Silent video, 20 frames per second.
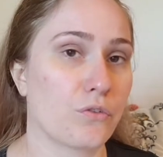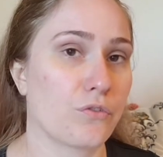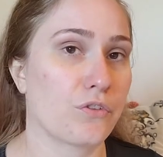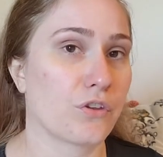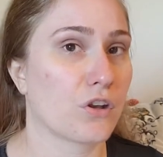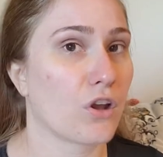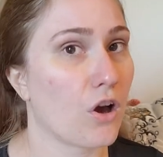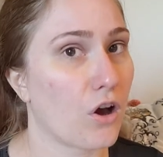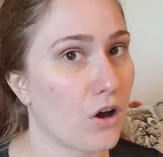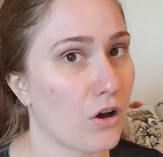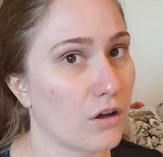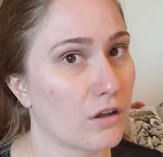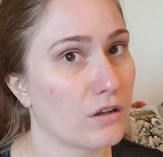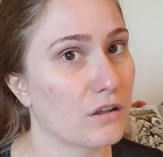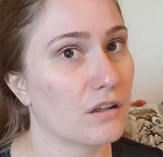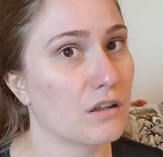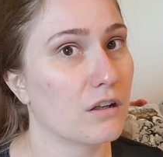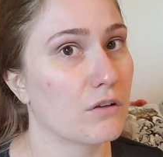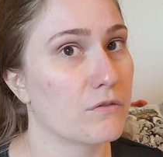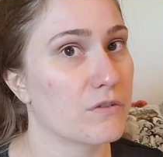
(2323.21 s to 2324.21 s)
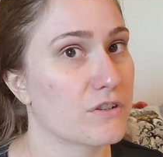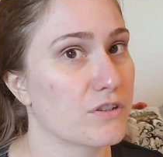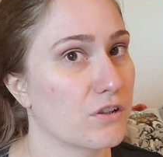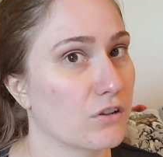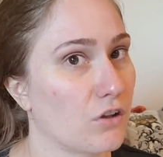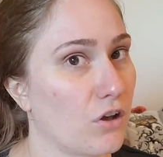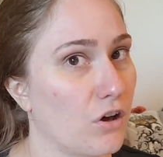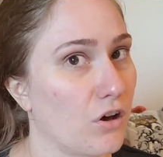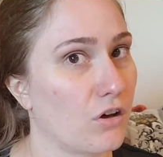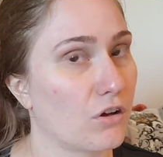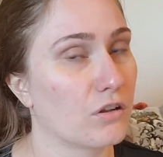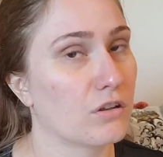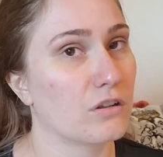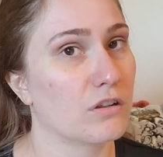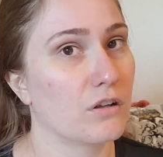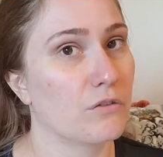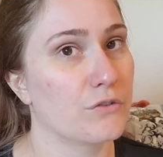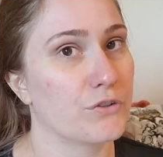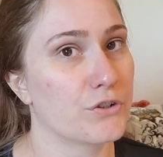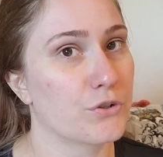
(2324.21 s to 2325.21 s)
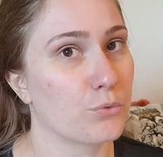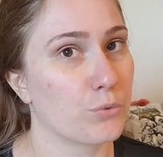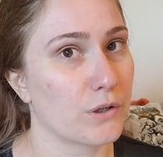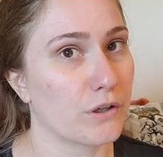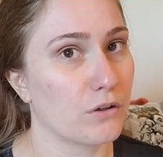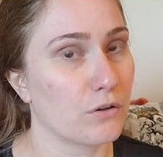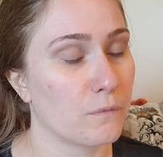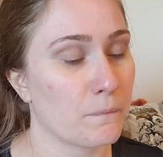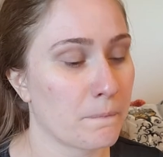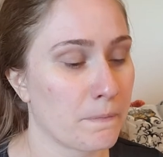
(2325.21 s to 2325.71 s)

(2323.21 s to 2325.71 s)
of the law, love is the law, love is your will.